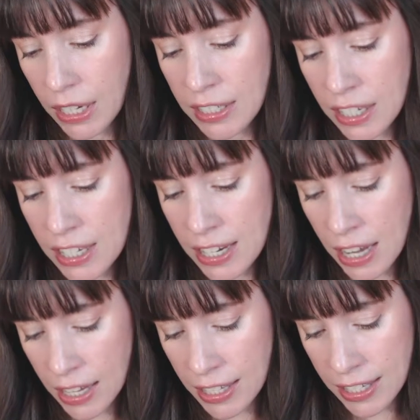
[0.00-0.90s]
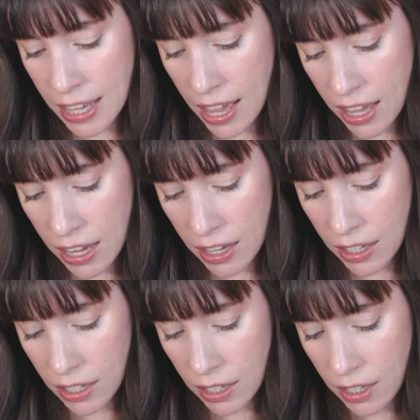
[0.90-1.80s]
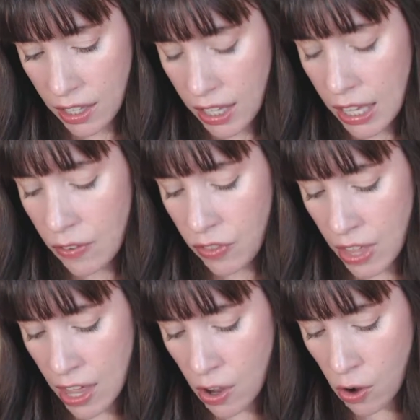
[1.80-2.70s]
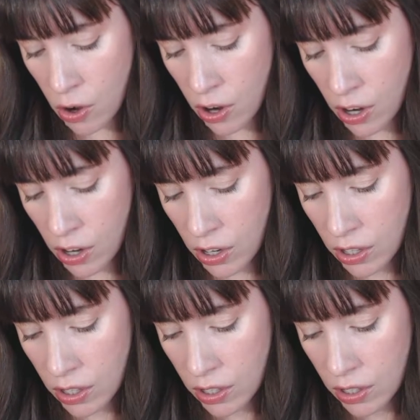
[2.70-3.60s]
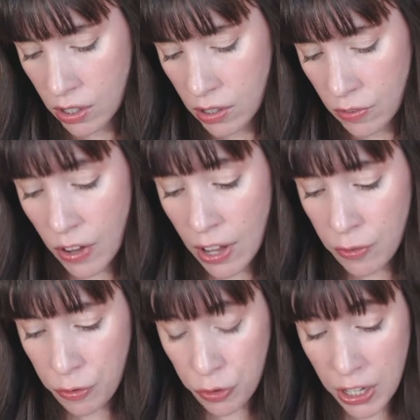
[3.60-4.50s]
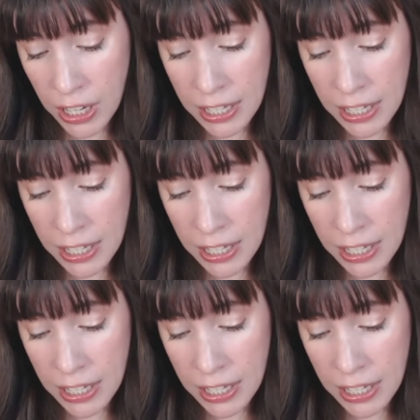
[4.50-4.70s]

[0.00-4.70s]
It does not say if they are 5 free.